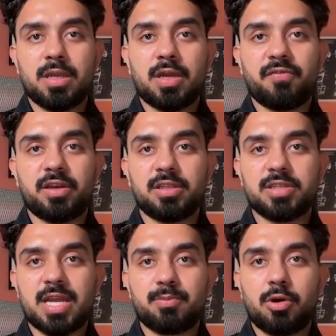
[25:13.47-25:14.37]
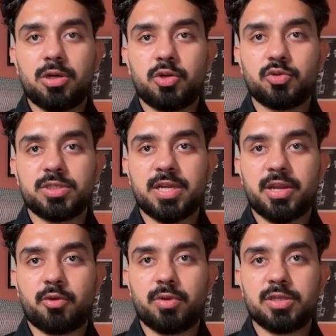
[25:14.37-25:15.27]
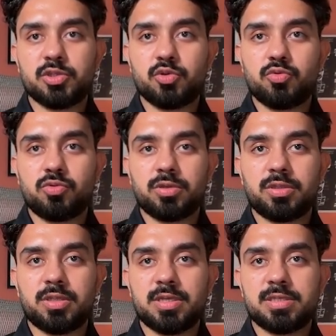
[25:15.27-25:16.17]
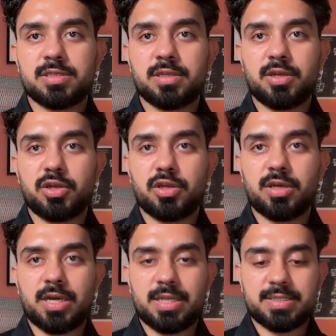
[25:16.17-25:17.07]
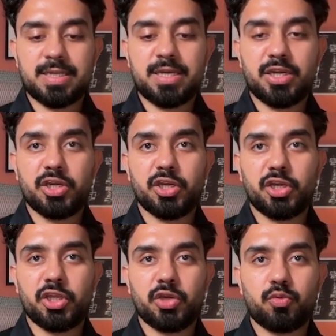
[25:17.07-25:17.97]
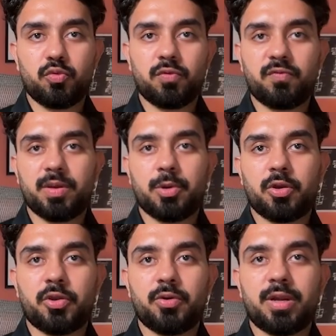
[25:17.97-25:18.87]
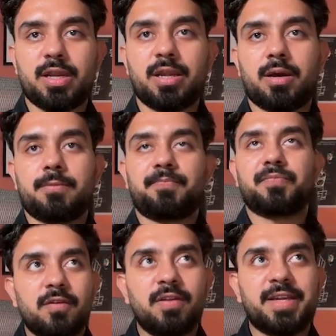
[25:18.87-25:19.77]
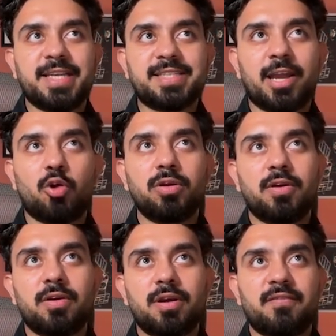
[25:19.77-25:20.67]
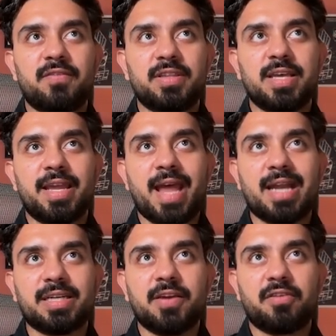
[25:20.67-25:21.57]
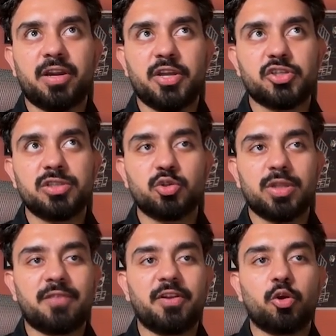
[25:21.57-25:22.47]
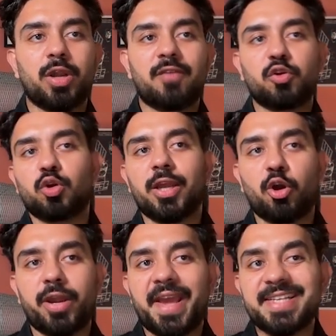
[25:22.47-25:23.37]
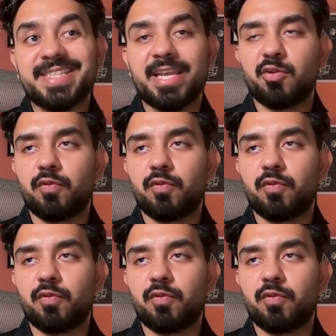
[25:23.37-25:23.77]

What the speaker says: Configure the chatbot to send requests to this, I'll say, new webhook URL now. We'll test it out with an active condition so that we don't have to click on execute